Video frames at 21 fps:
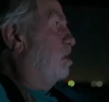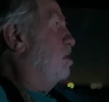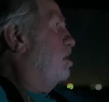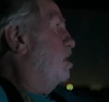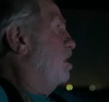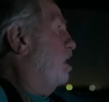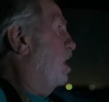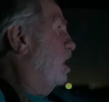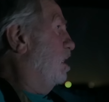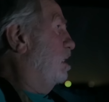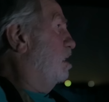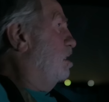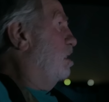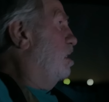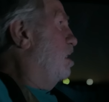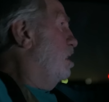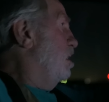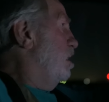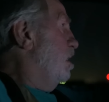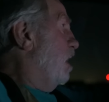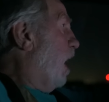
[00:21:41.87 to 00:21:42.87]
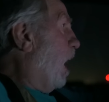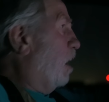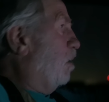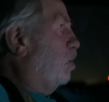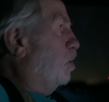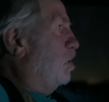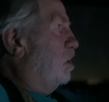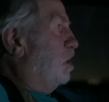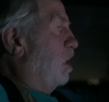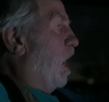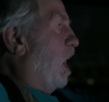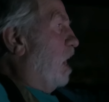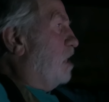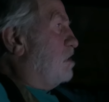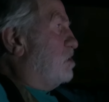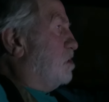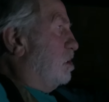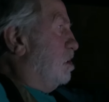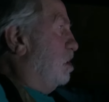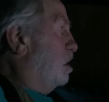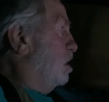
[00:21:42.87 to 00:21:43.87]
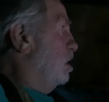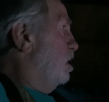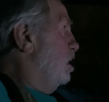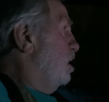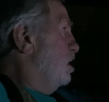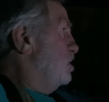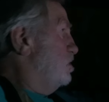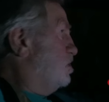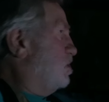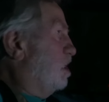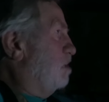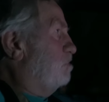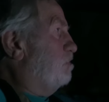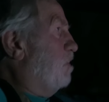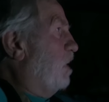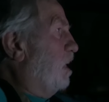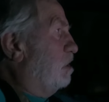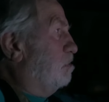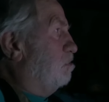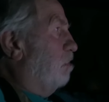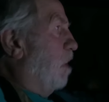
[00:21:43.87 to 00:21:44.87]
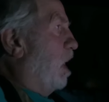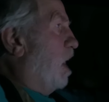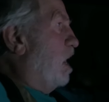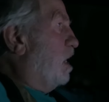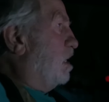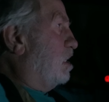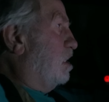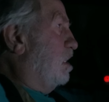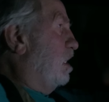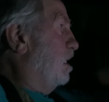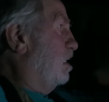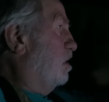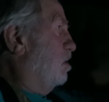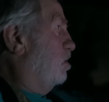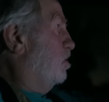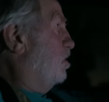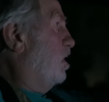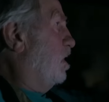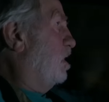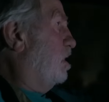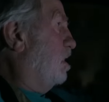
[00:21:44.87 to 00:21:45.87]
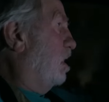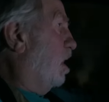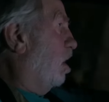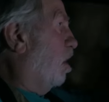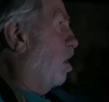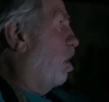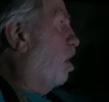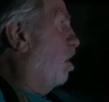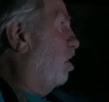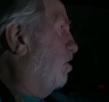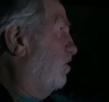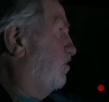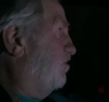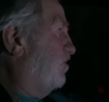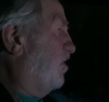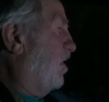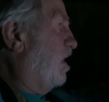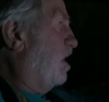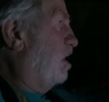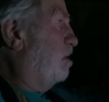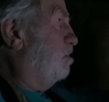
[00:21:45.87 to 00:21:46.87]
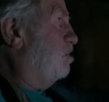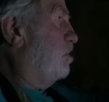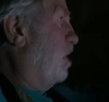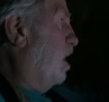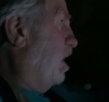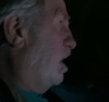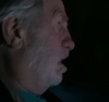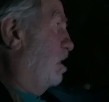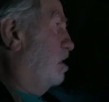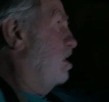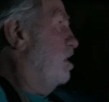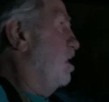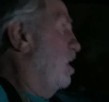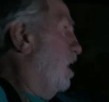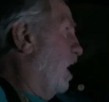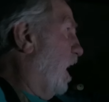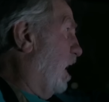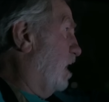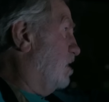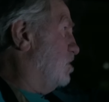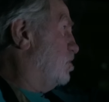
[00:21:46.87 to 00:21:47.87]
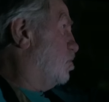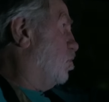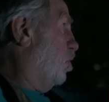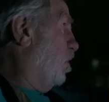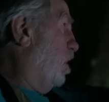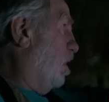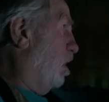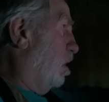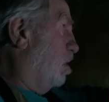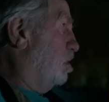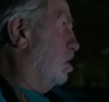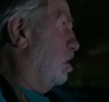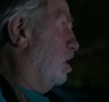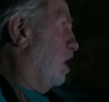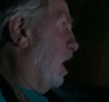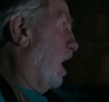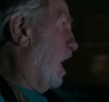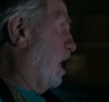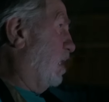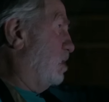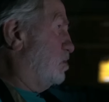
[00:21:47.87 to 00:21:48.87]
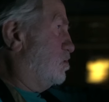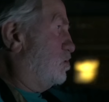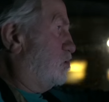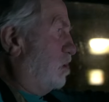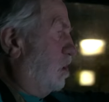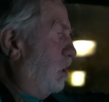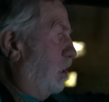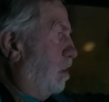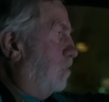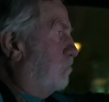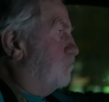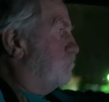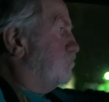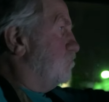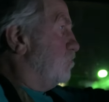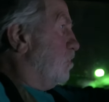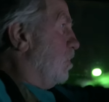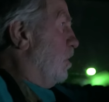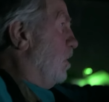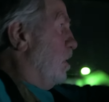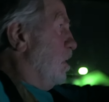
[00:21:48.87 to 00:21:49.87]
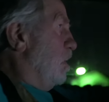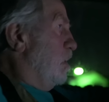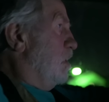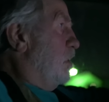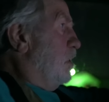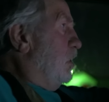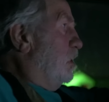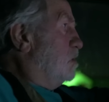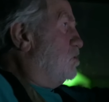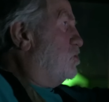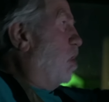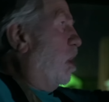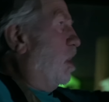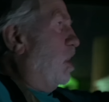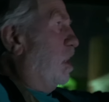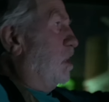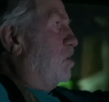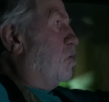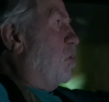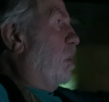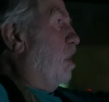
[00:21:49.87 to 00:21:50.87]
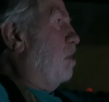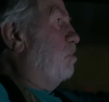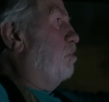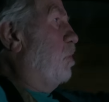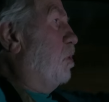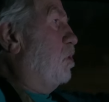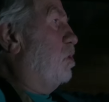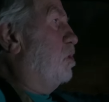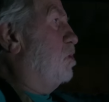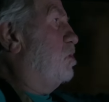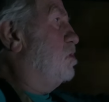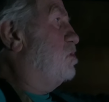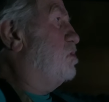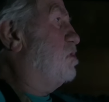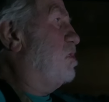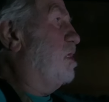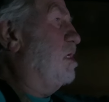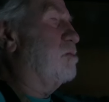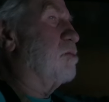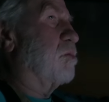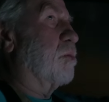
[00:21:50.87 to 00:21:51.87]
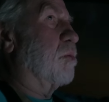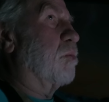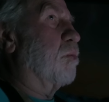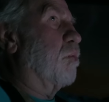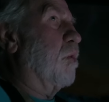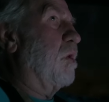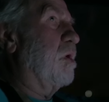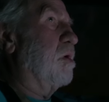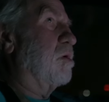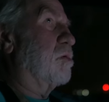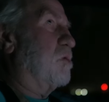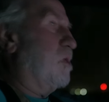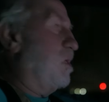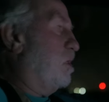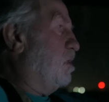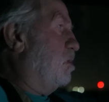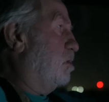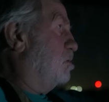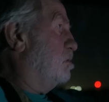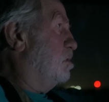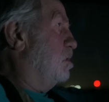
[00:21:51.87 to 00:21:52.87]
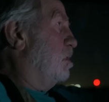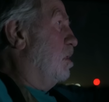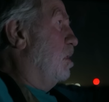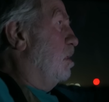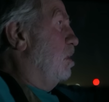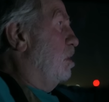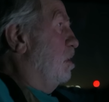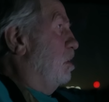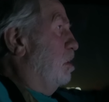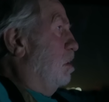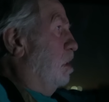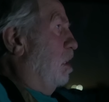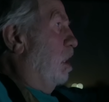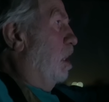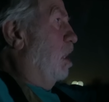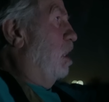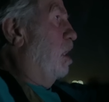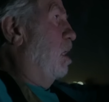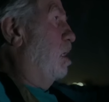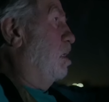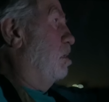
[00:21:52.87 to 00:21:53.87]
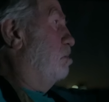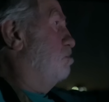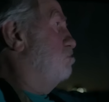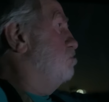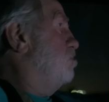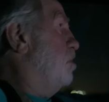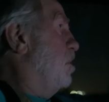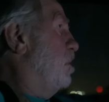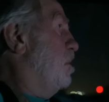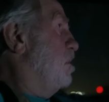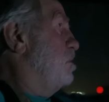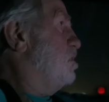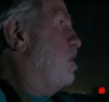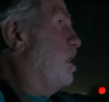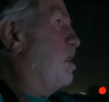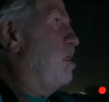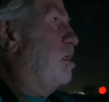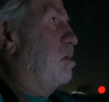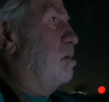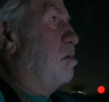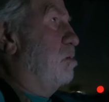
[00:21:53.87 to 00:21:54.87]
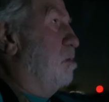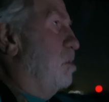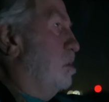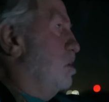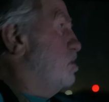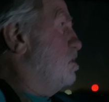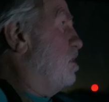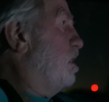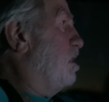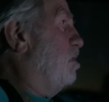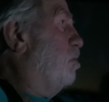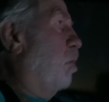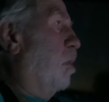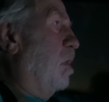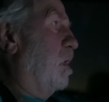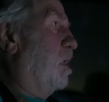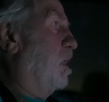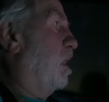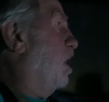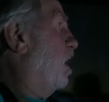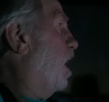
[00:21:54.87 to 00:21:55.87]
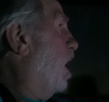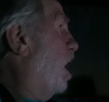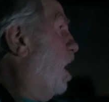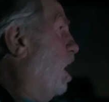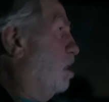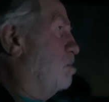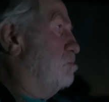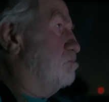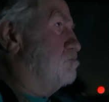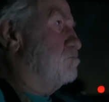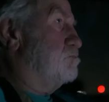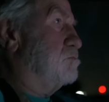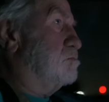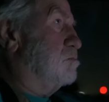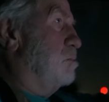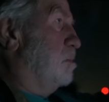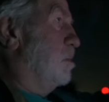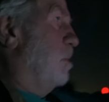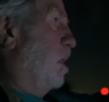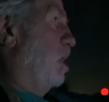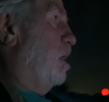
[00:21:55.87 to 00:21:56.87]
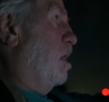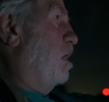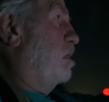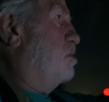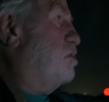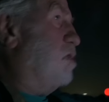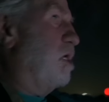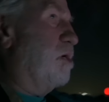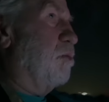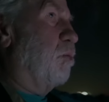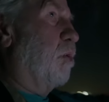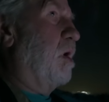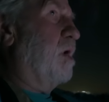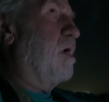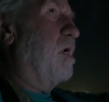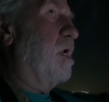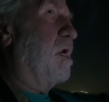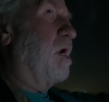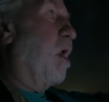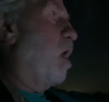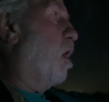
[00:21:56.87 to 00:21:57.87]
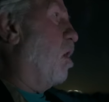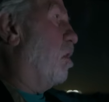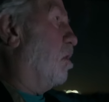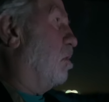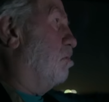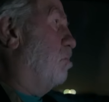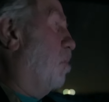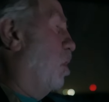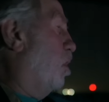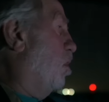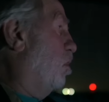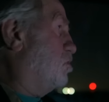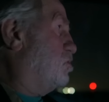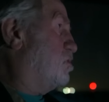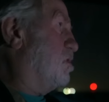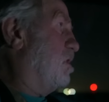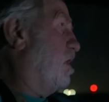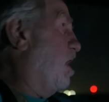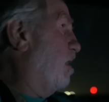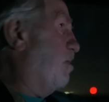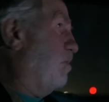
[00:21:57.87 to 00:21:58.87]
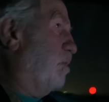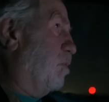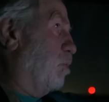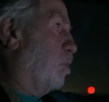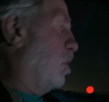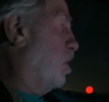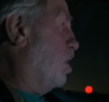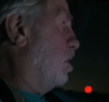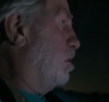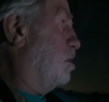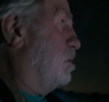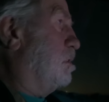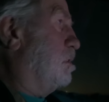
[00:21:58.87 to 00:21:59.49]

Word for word: And I would like to see Big Mike entered in the Hall of Fame, and as well as uh, Charlie Creek Beauty. She's a real deal. Yeah. Uh, she she won a lot. She won in Alder Mokes and everywhere.